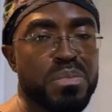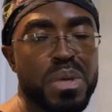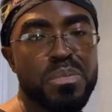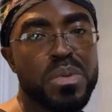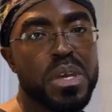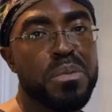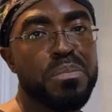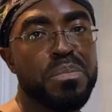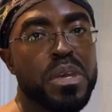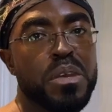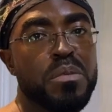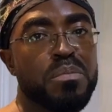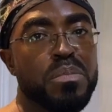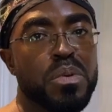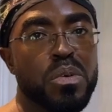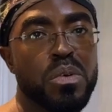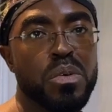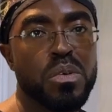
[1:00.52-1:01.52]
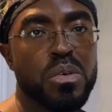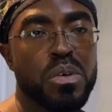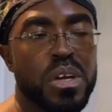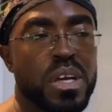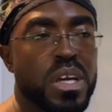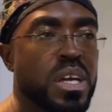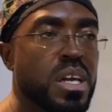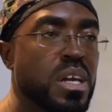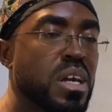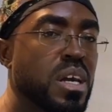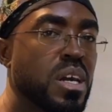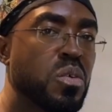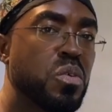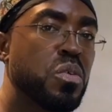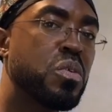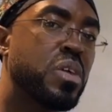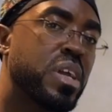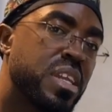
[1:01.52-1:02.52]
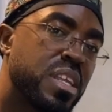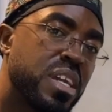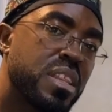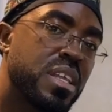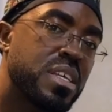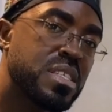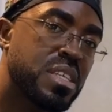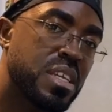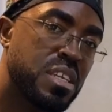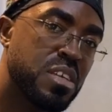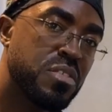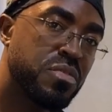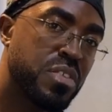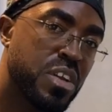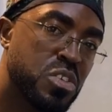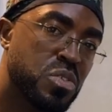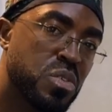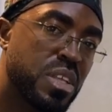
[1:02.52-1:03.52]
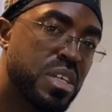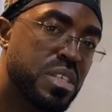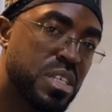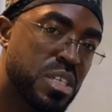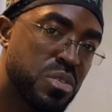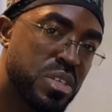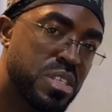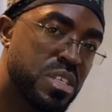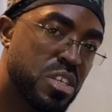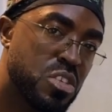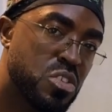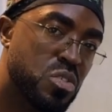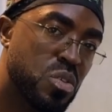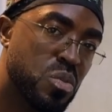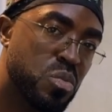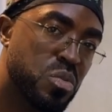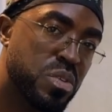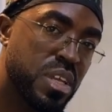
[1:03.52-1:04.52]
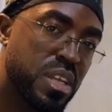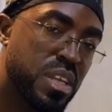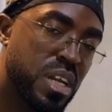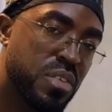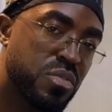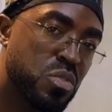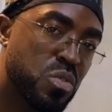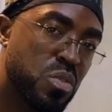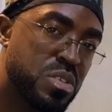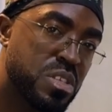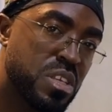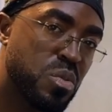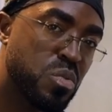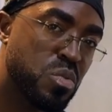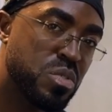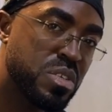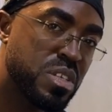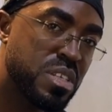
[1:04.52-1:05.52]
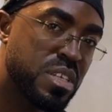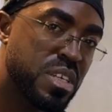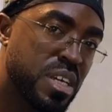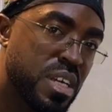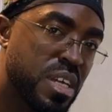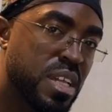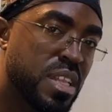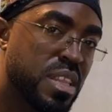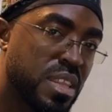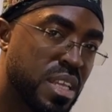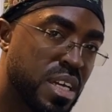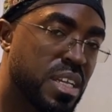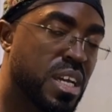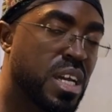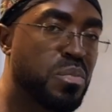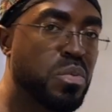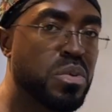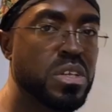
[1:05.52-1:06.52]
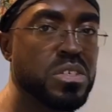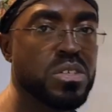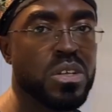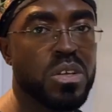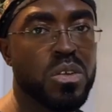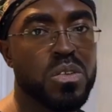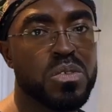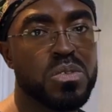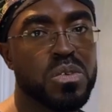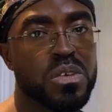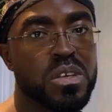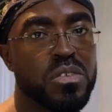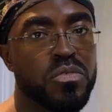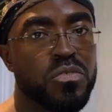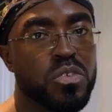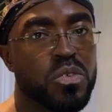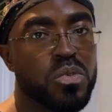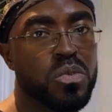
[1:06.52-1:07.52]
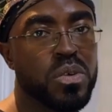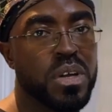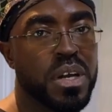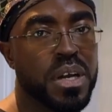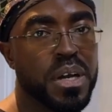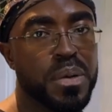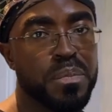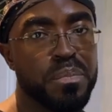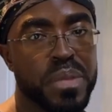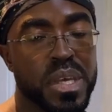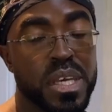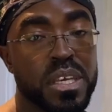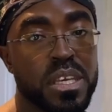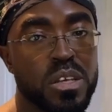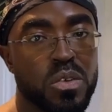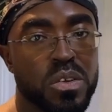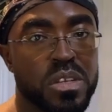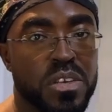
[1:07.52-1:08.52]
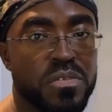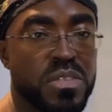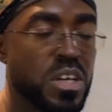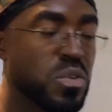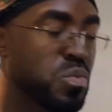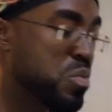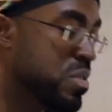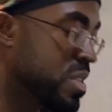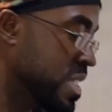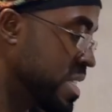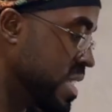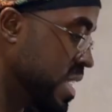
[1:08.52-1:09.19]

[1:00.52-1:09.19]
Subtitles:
maybe a pimple or any other skin infection that irritates your wound enough to cause a wound, that can potentially also give you a keloid if that wound is